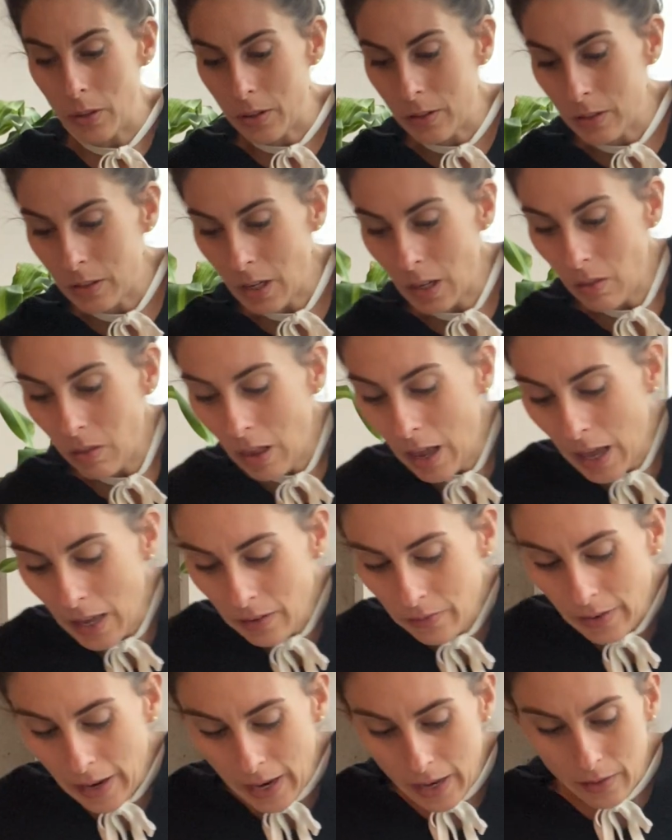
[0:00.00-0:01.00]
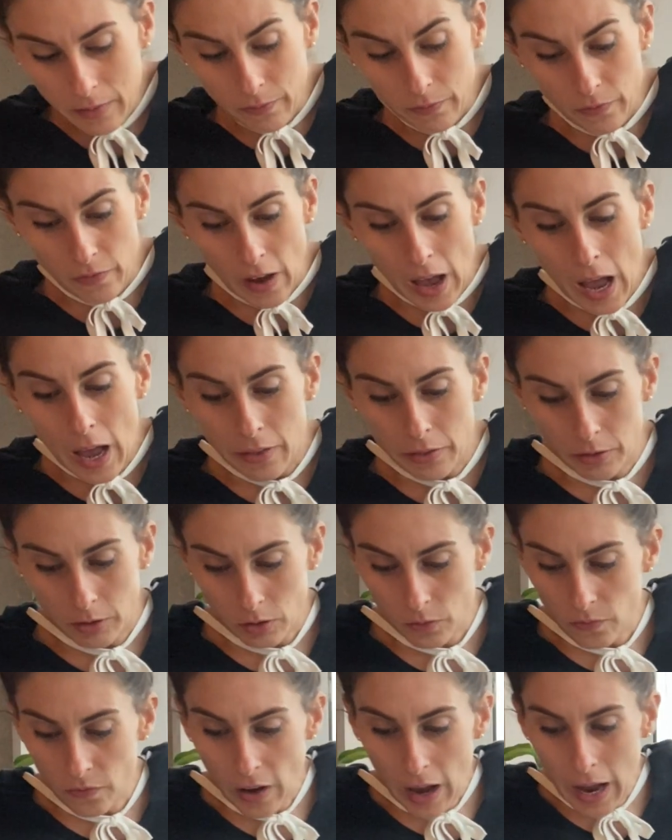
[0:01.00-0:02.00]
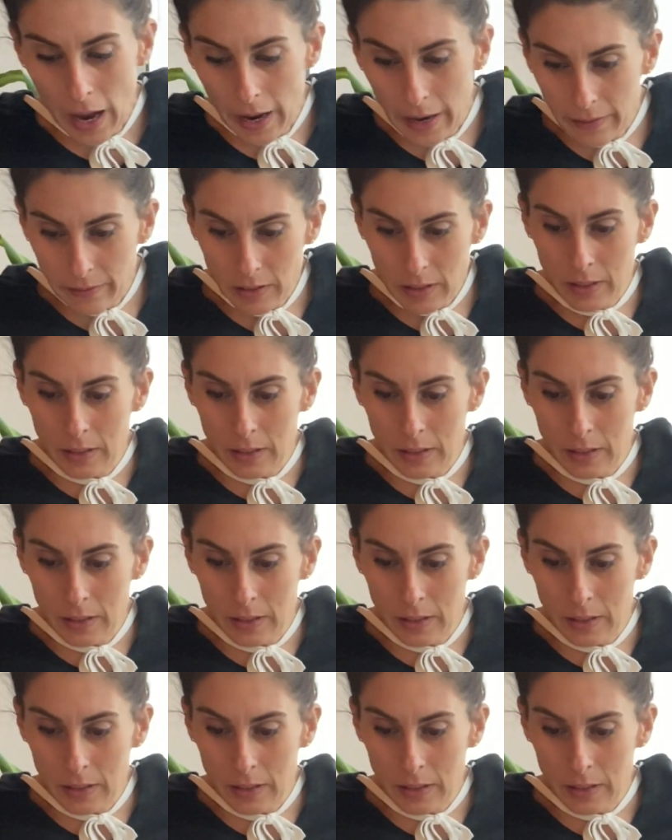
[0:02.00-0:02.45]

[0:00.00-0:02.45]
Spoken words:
There's a lot of there's fives